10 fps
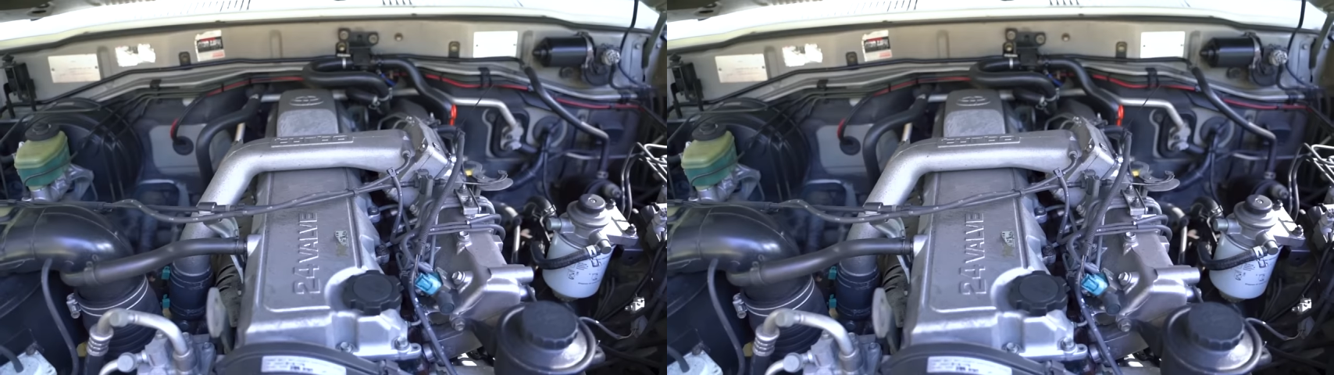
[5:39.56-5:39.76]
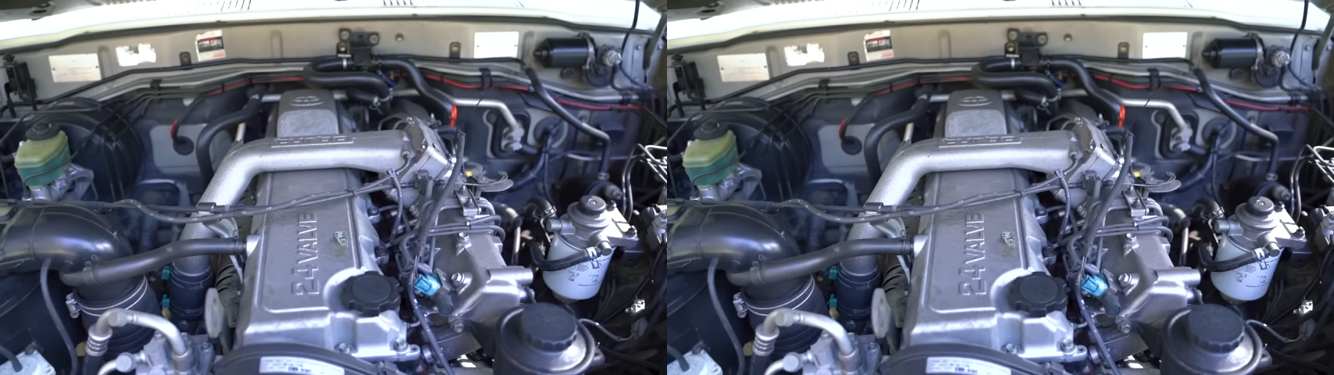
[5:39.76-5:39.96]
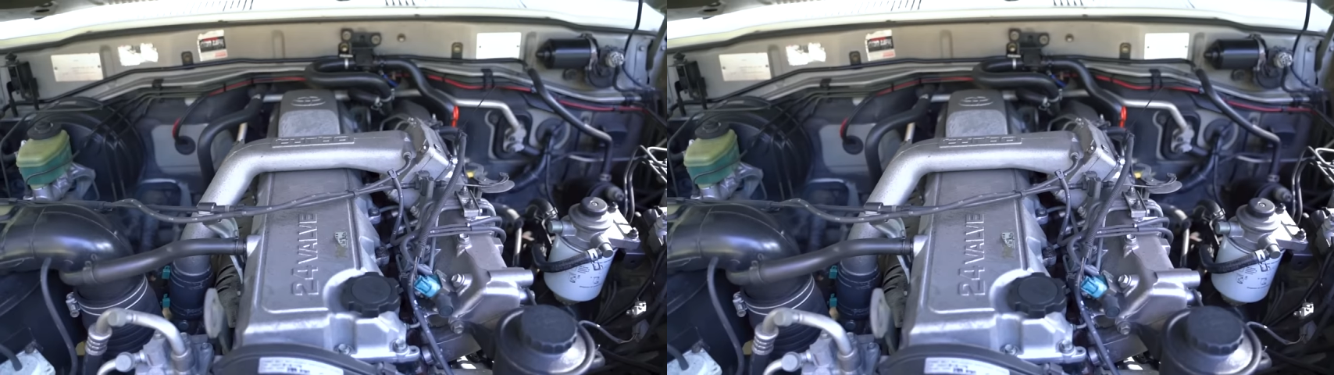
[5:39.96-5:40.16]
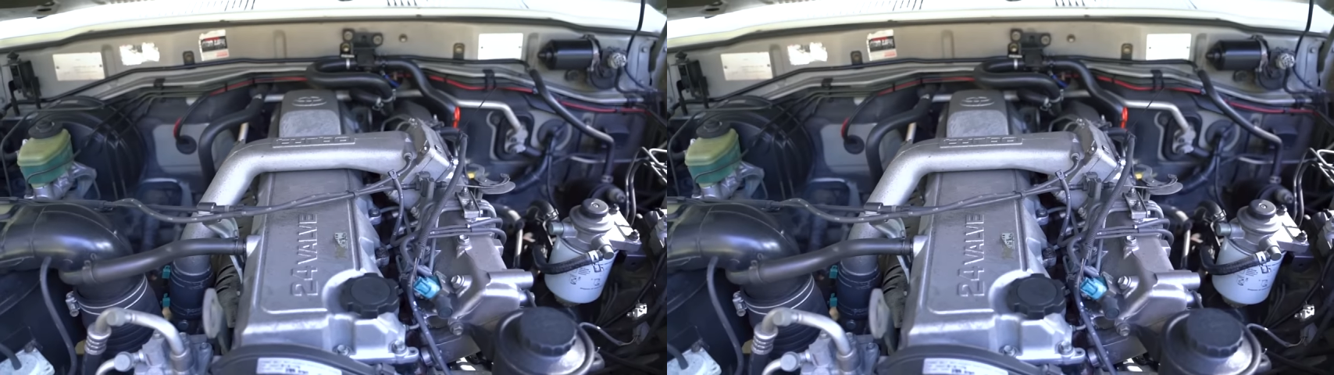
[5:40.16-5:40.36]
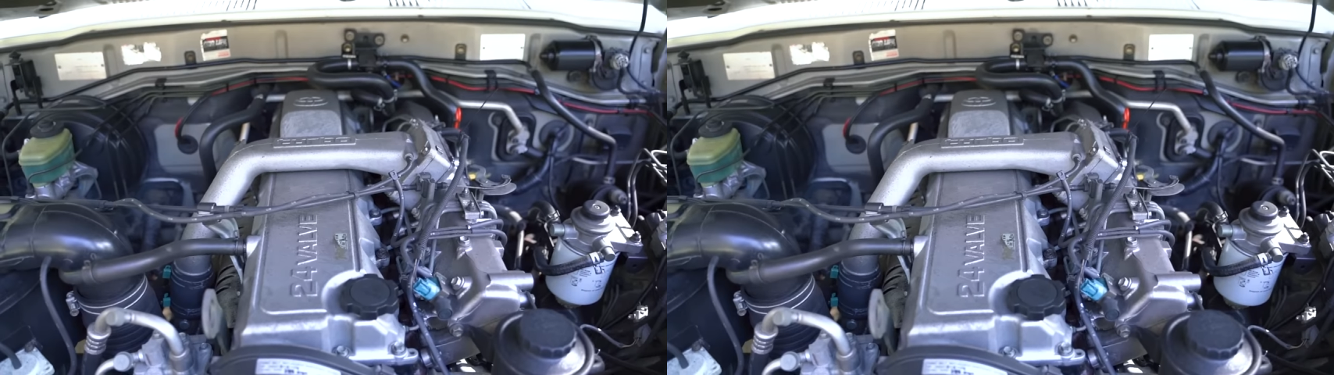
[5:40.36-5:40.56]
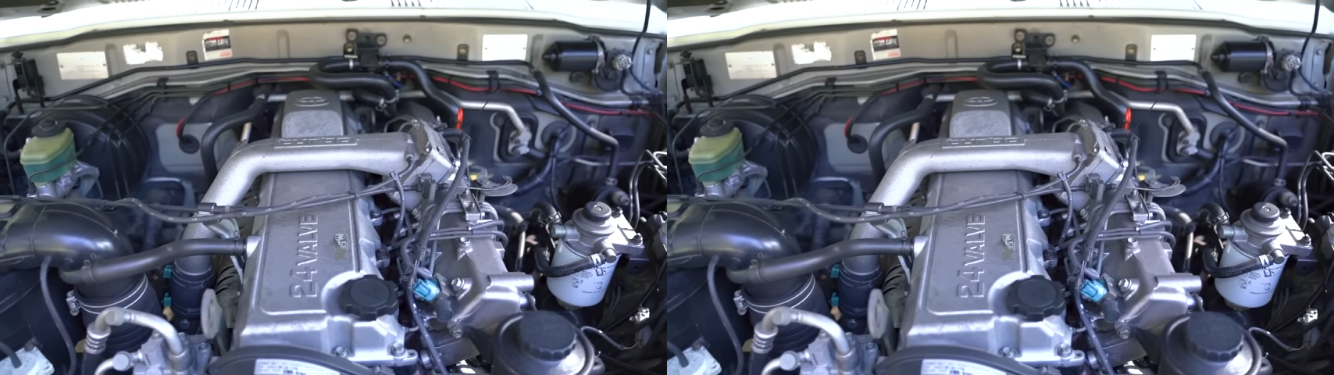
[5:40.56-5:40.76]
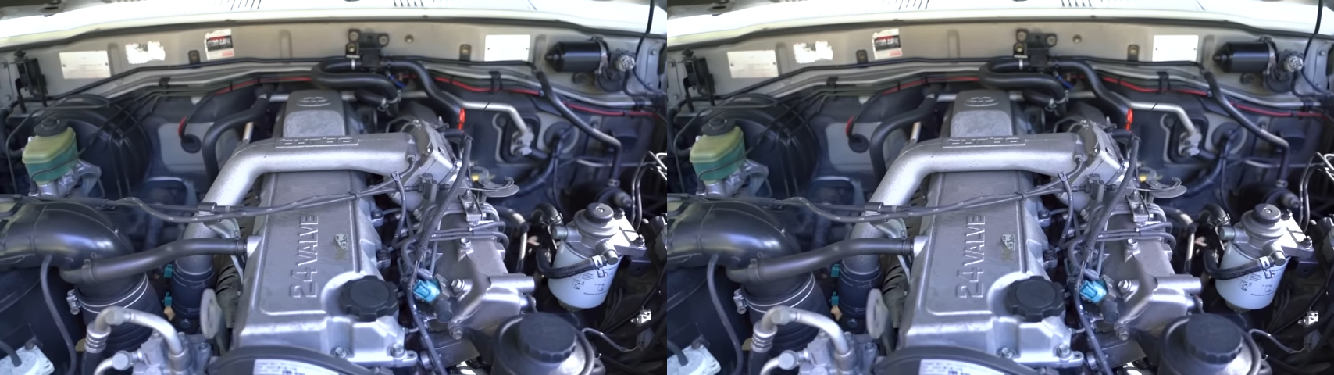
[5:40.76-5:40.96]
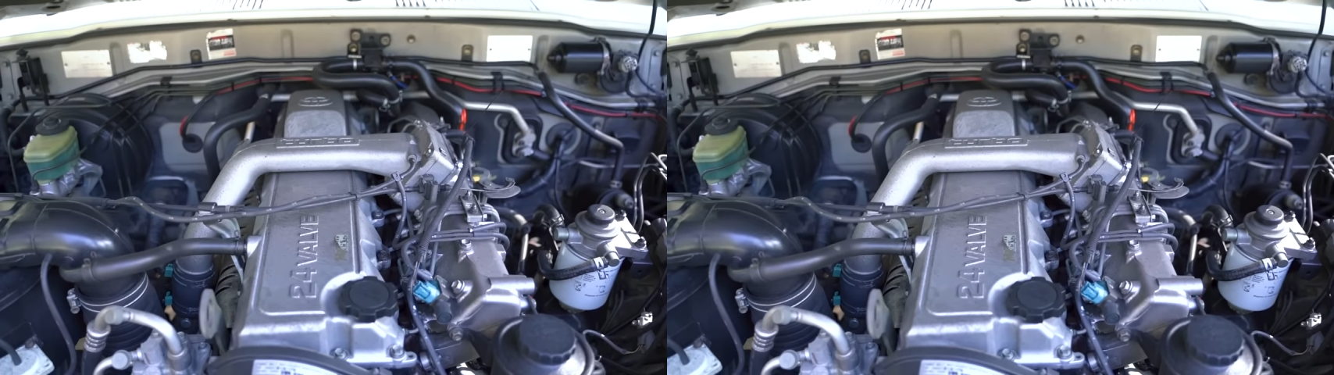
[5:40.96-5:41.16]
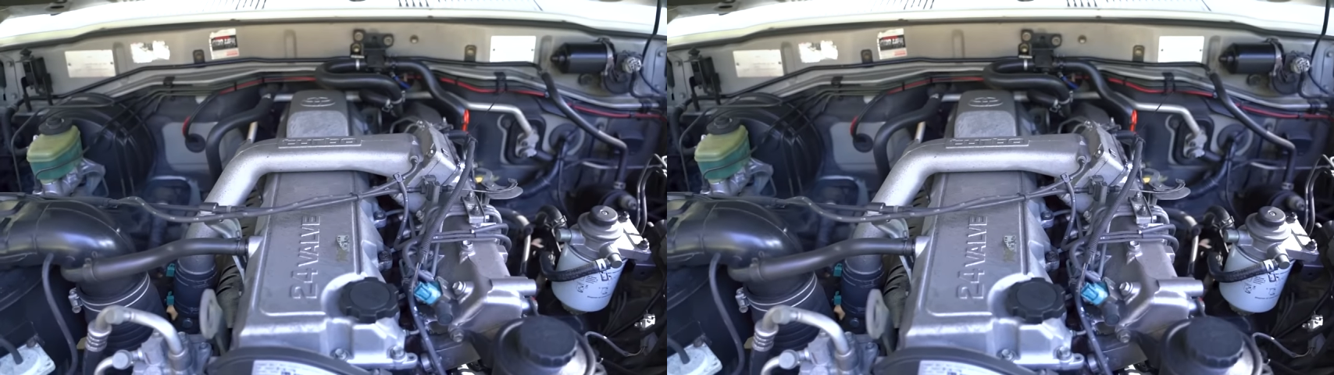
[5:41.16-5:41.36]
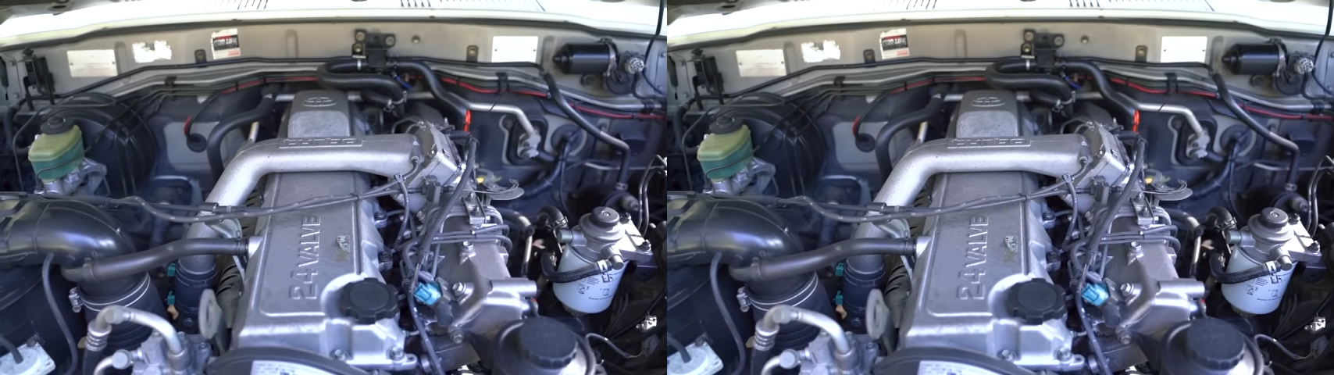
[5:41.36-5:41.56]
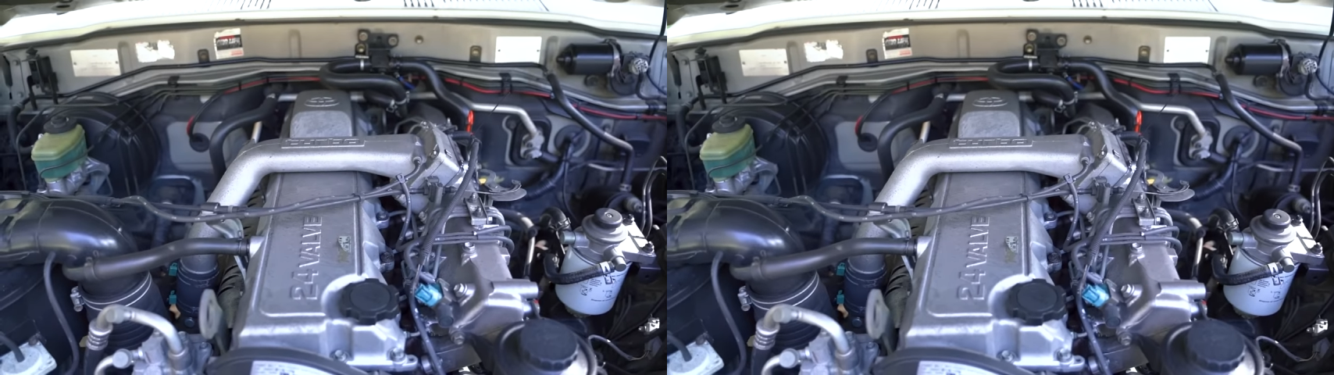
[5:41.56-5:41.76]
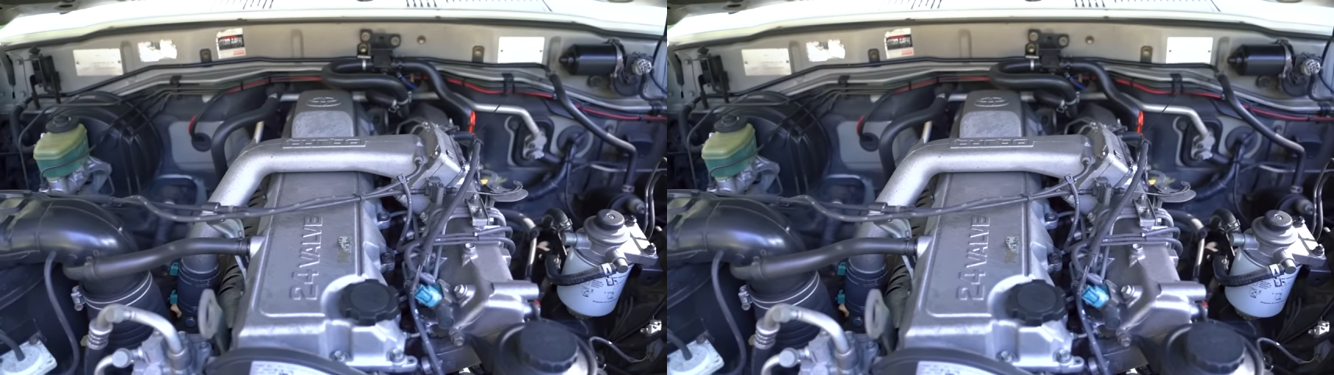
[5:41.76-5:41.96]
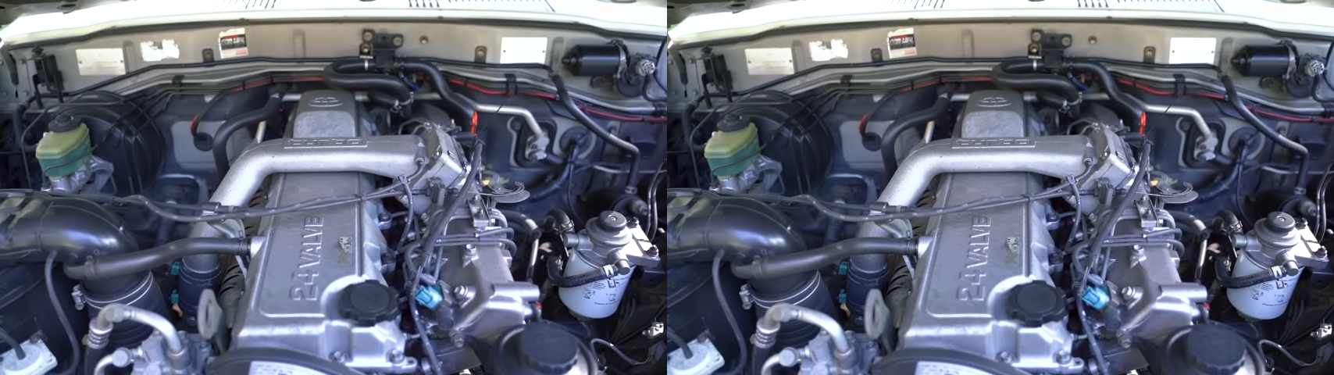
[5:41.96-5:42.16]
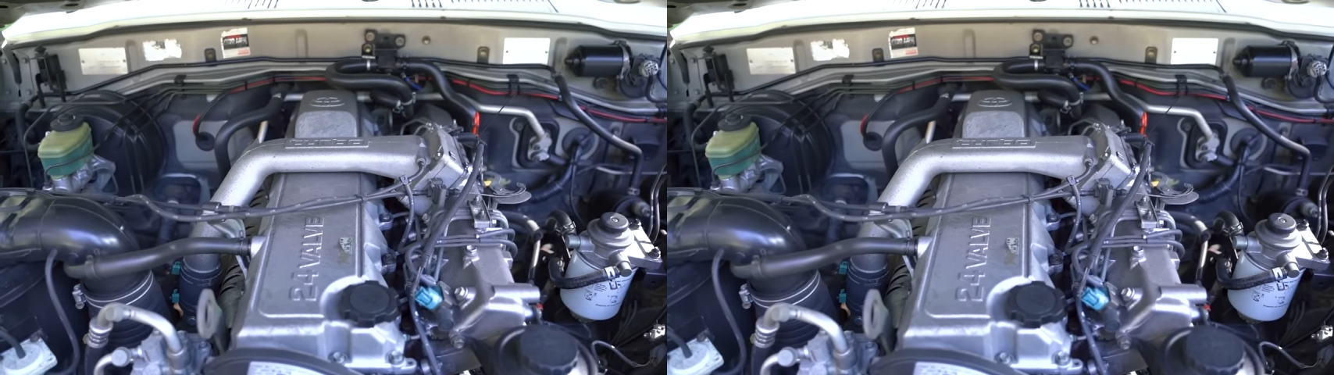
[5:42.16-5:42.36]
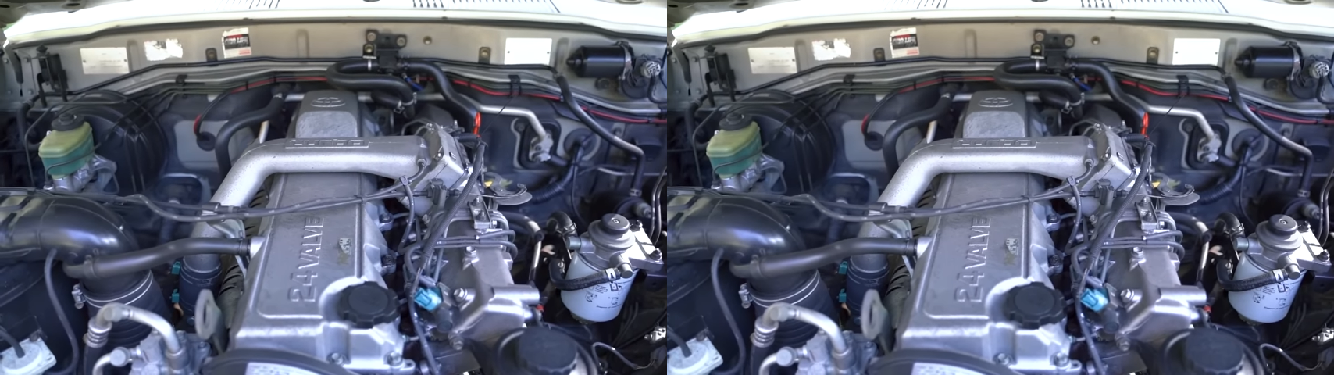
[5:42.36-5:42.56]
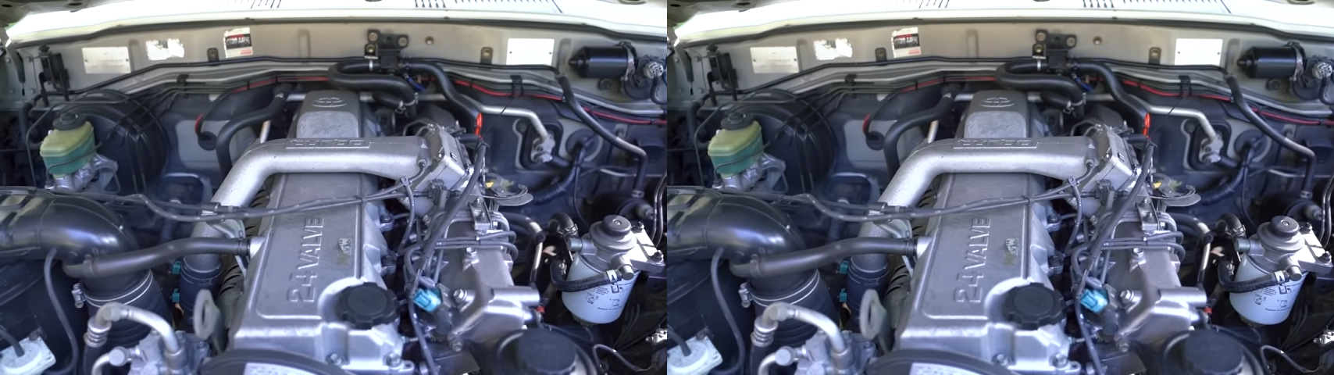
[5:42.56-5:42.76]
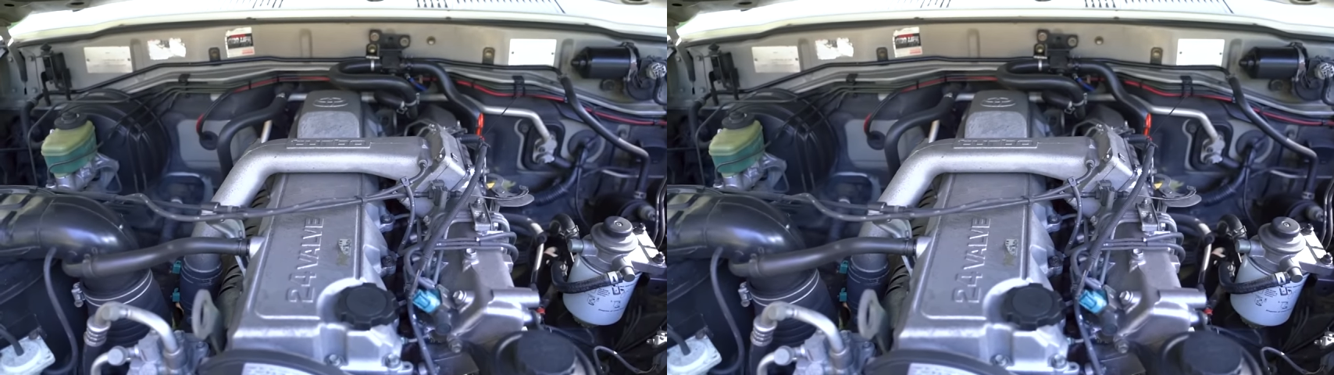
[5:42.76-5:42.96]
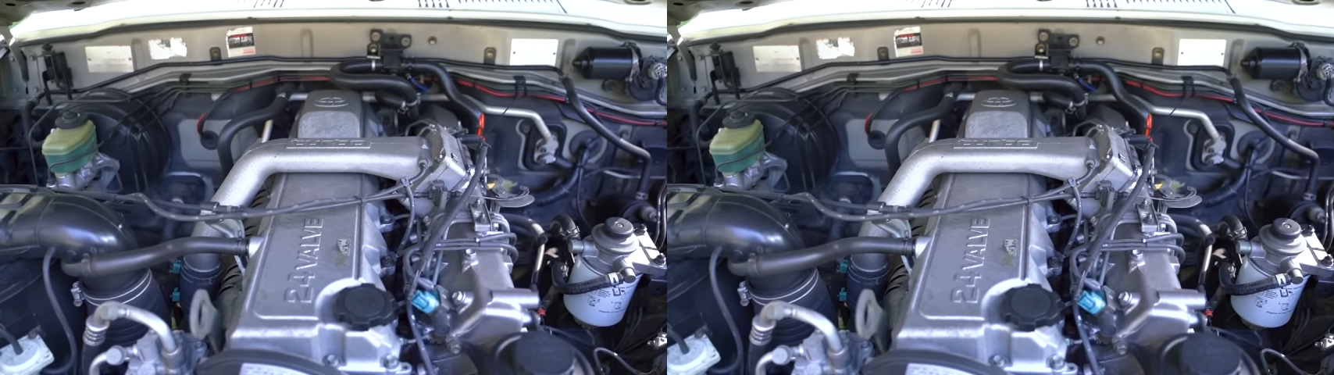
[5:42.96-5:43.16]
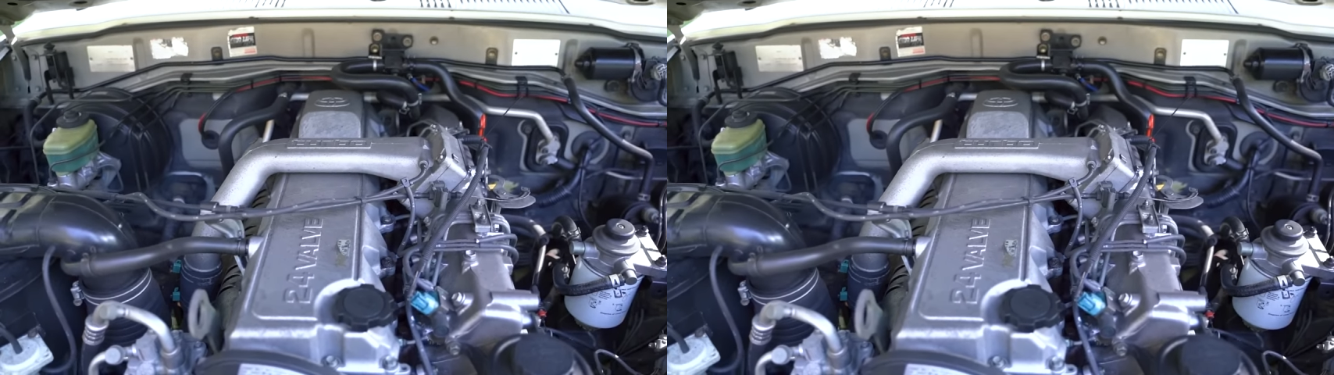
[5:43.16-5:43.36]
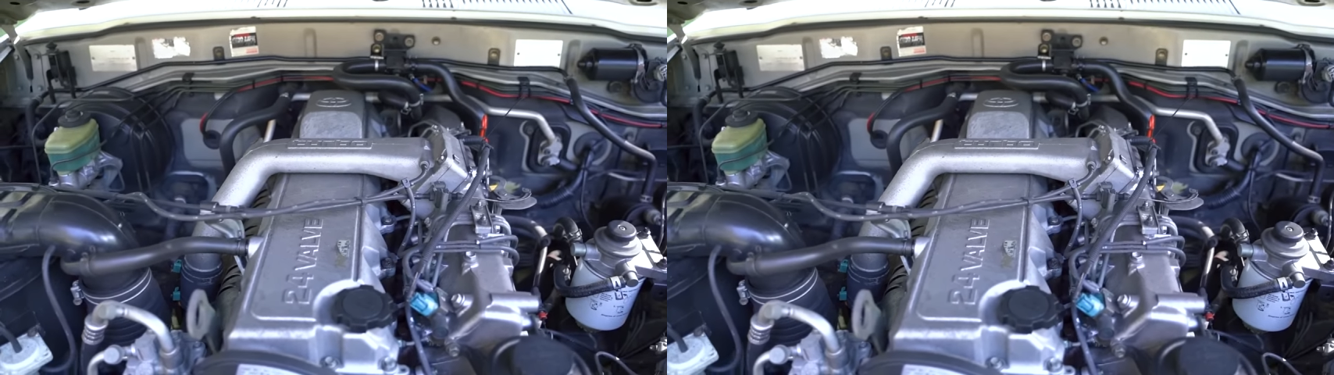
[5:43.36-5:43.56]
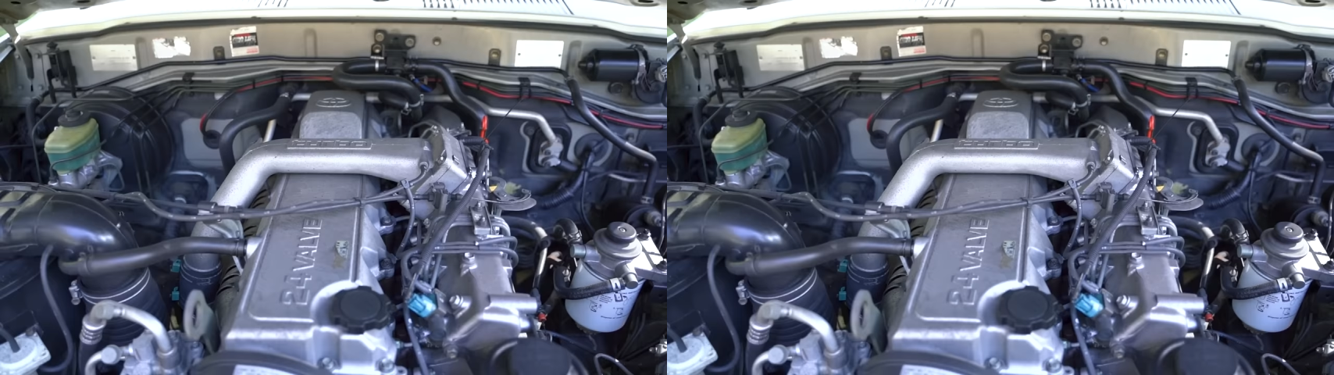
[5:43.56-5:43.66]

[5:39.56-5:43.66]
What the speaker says: [unreadable: no face in view]